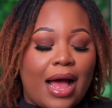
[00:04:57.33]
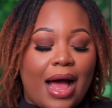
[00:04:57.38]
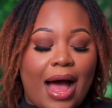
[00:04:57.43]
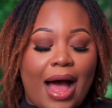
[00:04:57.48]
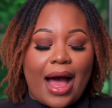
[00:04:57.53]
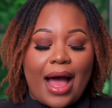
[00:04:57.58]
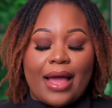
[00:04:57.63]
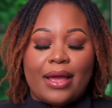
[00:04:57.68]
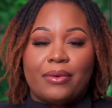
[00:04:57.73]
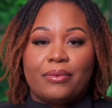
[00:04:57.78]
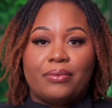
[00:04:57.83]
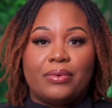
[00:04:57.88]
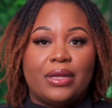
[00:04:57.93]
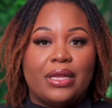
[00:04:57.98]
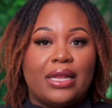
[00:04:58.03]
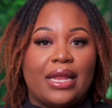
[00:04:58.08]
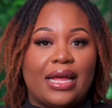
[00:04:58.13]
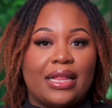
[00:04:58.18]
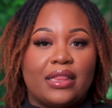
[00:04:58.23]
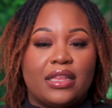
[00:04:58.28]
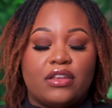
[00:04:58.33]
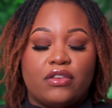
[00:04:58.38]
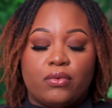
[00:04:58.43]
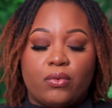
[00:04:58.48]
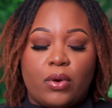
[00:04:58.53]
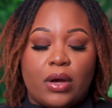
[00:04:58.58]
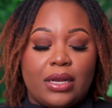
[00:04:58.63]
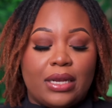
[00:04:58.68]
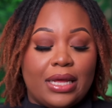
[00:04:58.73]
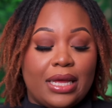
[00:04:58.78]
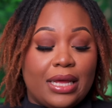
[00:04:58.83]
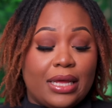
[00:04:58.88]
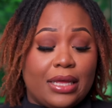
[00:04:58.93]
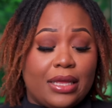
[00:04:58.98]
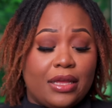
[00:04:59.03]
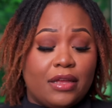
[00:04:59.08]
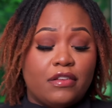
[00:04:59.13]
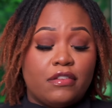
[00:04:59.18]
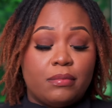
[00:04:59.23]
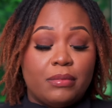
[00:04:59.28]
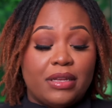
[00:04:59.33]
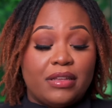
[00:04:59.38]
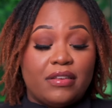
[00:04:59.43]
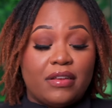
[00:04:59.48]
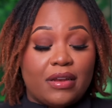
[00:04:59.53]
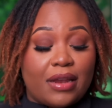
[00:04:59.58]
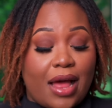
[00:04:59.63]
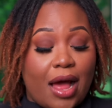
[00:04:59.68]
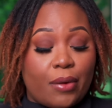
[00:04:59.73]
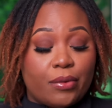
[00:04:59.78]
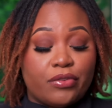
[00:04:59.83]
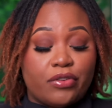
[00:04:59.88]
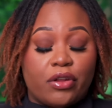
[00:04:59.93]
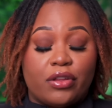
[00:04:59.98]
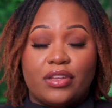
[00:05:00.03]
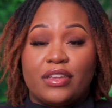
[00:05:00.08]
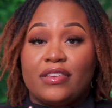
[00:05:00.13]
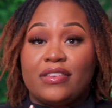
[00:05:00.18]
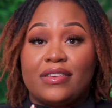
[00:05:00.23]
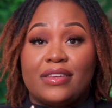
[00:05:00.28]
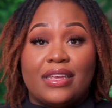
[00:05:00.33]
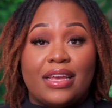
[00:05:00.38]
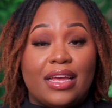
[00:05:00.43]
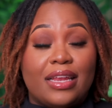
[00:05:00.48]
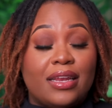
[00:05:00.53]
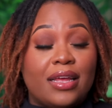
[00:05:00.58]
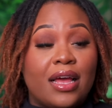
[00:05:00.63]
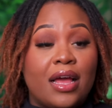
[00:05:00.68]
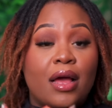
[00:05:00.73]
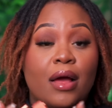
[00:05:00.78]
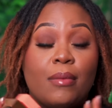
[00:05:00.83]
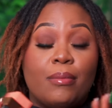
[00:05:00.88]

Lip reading: I really like this one. It gives me 10 hours on the skin.